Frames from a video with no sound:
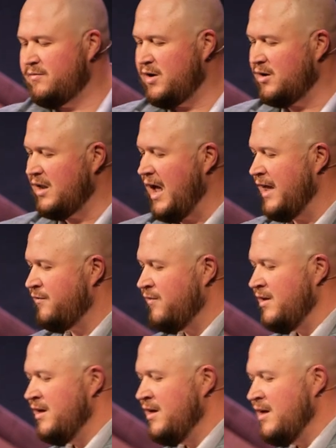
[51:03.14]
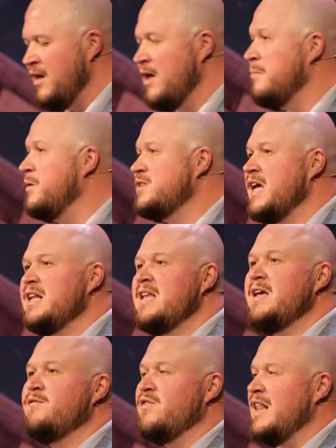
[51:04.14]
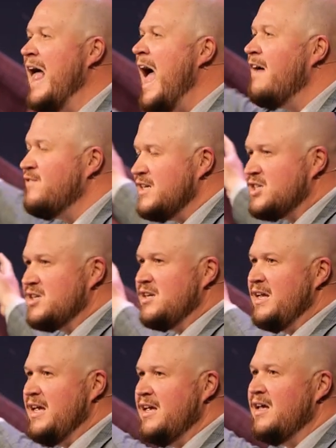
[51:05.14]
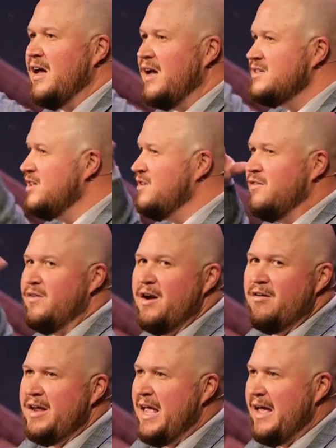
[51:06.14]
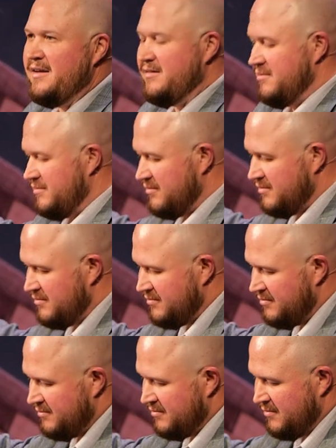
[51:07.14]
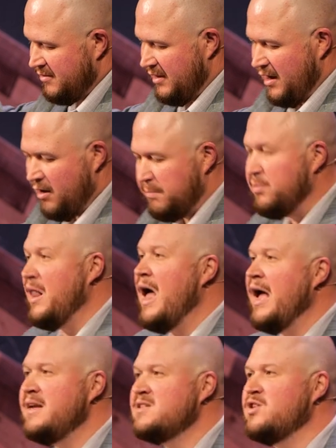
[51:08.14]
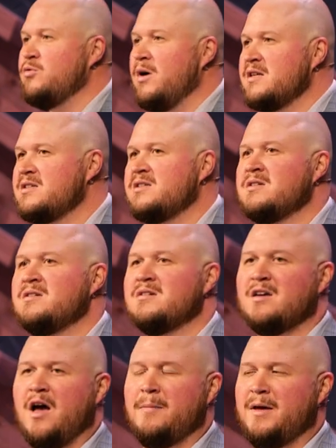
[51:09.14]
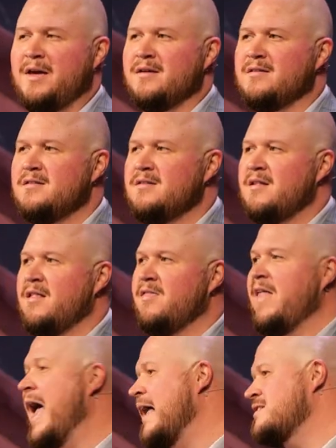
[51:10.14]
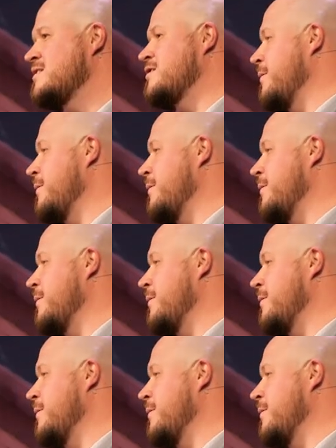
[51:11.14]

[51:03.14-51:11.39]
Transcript: of their life, but they live lavishly until the very end. They are blind to what's coming. That's